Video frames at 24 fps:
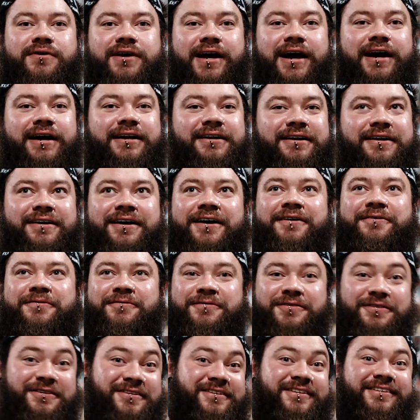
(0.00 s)
can and
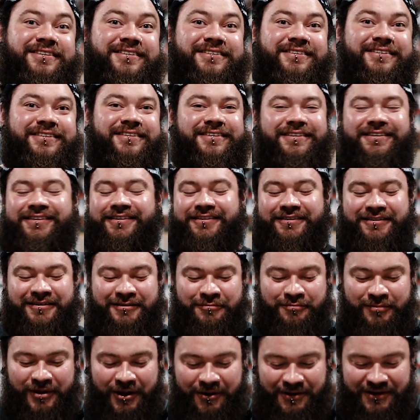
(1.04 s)

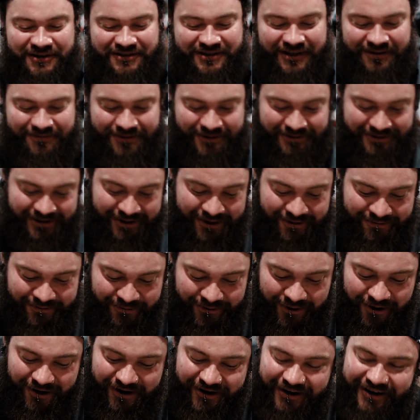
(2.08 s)
blow yourself up like a
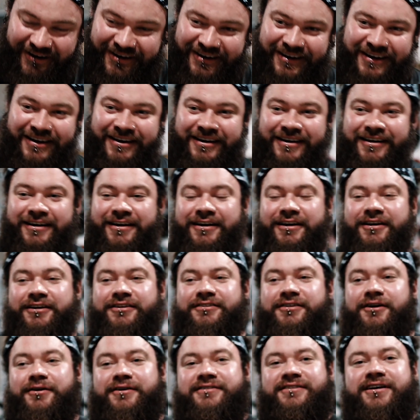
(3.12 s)
frog.
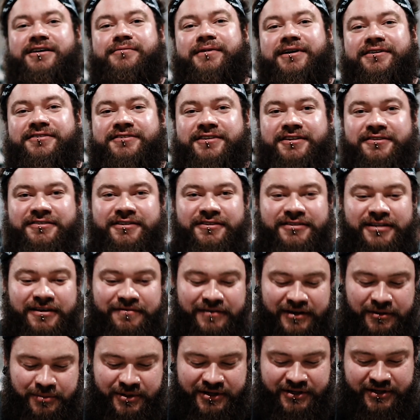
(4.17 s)
So I'd say about
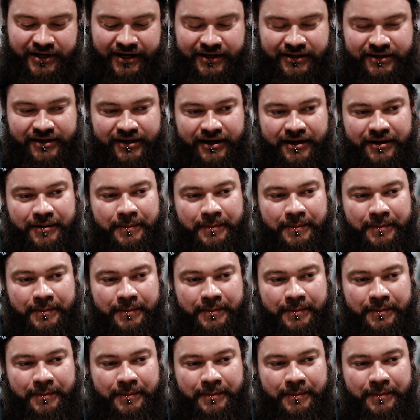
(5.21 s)
60-70%.